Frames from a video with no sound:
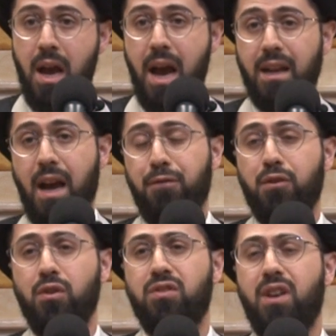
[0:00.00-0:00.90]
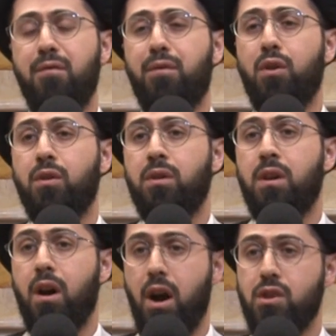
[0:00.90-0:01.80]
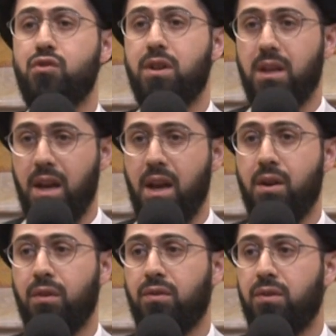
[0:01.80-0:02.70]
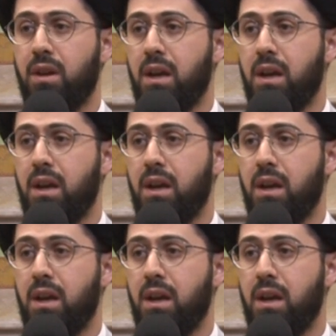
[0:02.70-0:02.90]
And after several hundred years,